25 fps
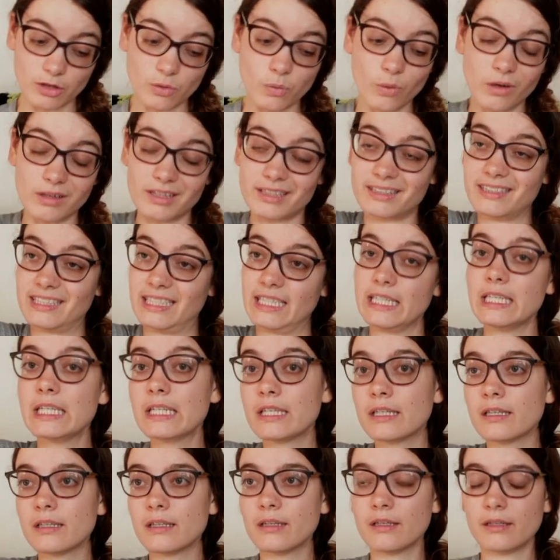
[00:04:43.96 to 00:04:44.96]
quality,
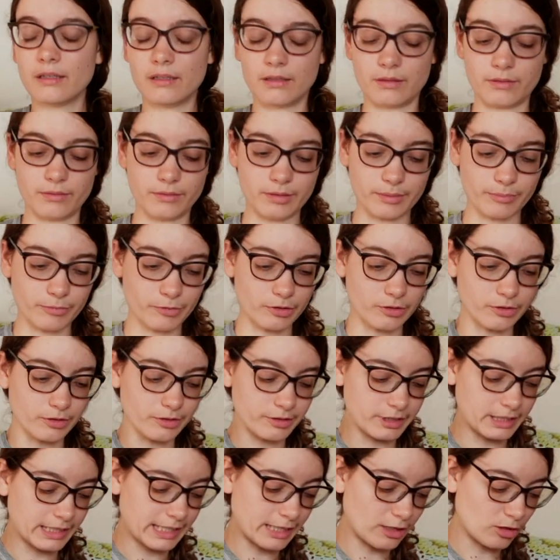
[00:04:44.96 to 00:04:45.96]
when I'm
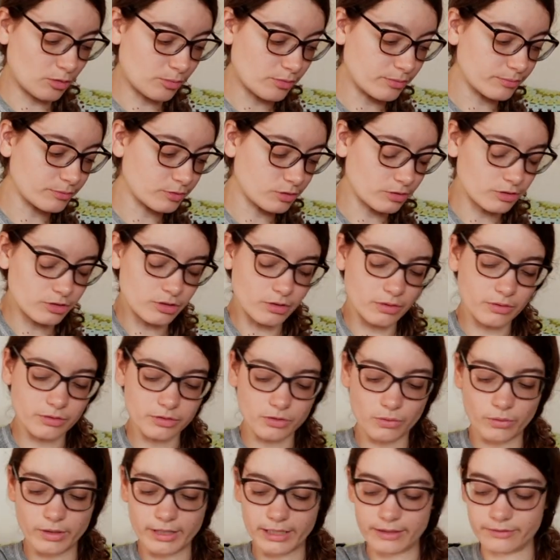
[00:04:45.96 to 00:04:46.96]
recording albums or
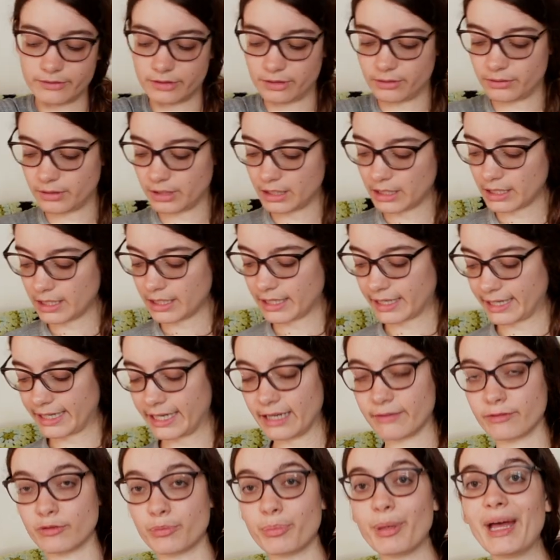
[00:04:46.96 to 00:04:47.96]
songs or what have you, I
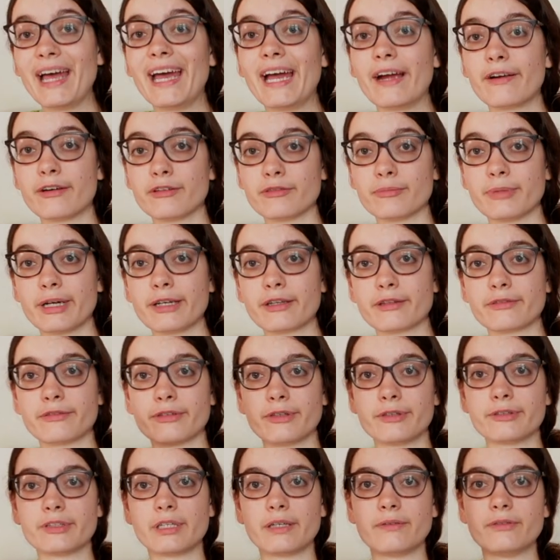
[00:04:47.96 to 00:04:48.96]
have a pair of
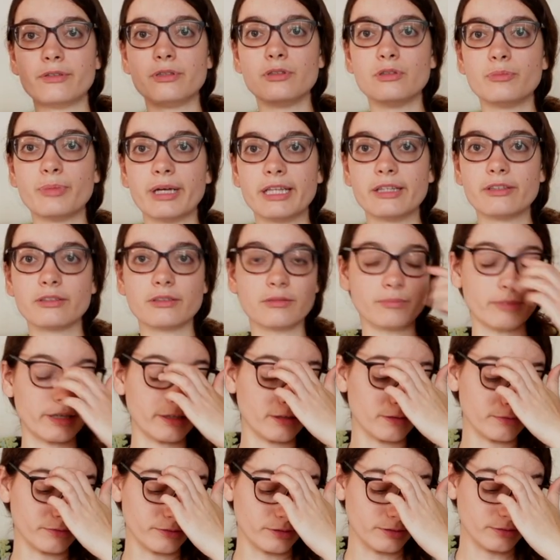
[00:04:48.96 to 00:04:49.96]
microphones. I have two pencil
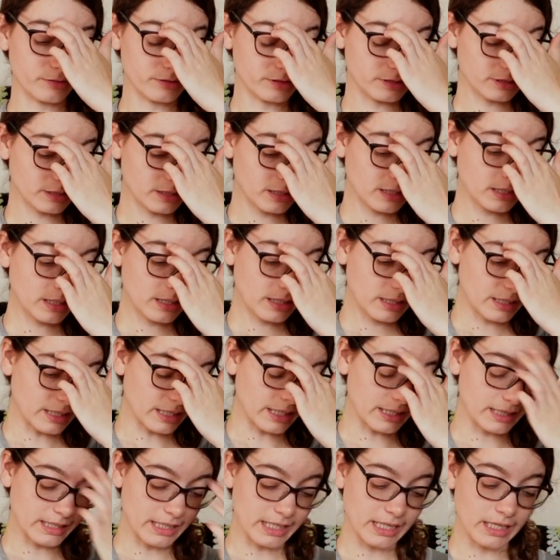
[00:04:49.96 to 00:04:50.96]
microphones,
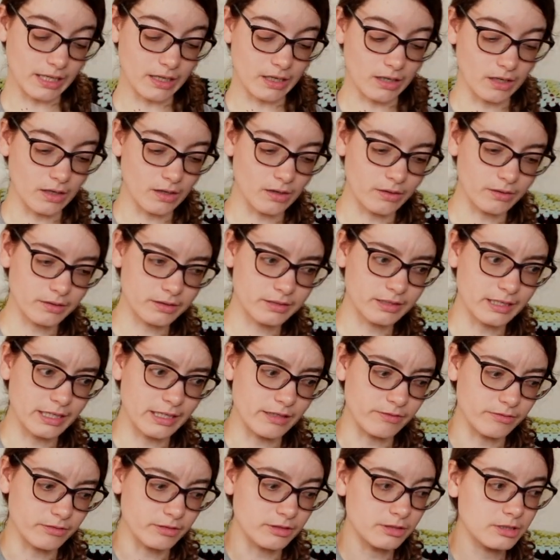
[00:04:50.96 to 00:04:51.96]
and they are
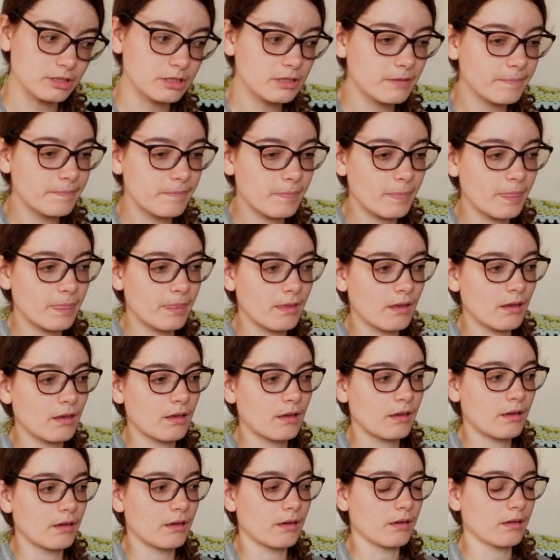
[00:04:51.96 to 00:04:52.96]
Oktavas
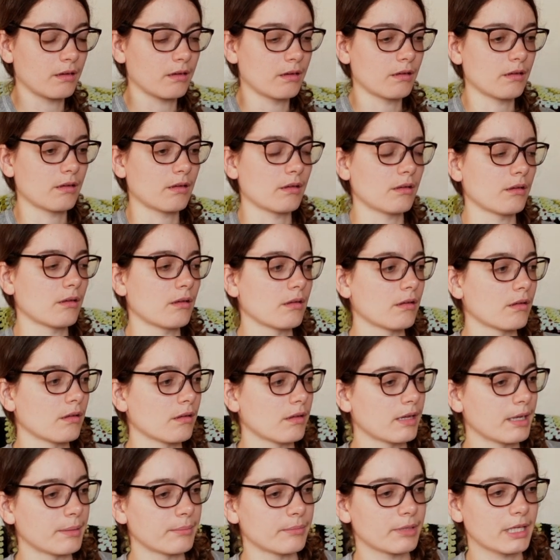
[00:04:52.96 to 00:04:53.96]

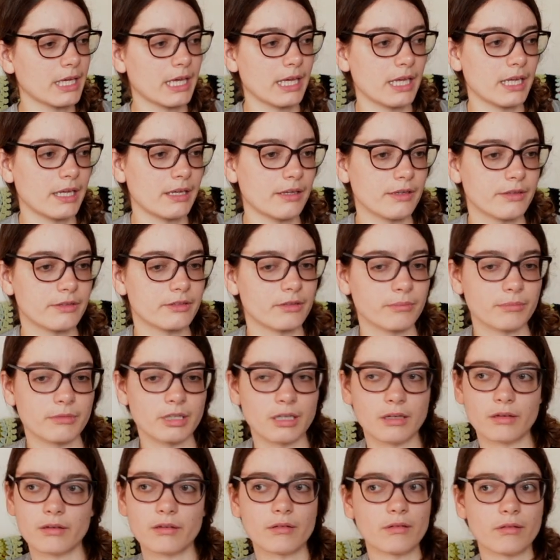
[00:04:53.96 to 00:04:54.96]
uh, MK
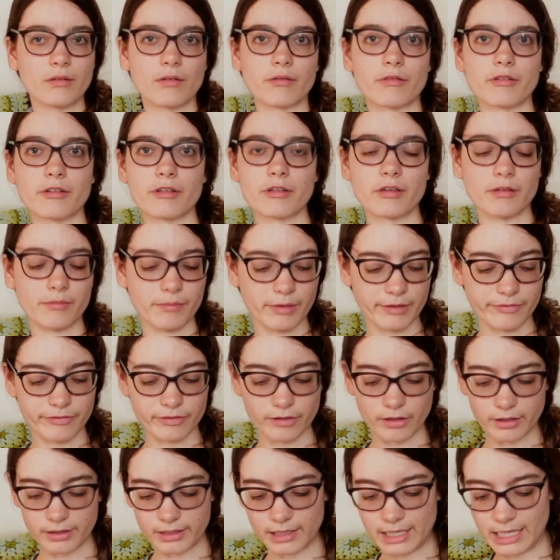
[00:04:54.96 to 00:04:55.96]
something or other. I've
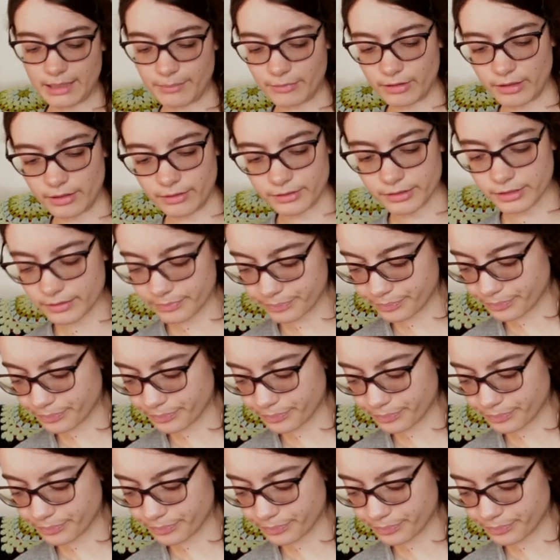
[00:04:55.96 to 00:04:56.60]
forgotten the name of those.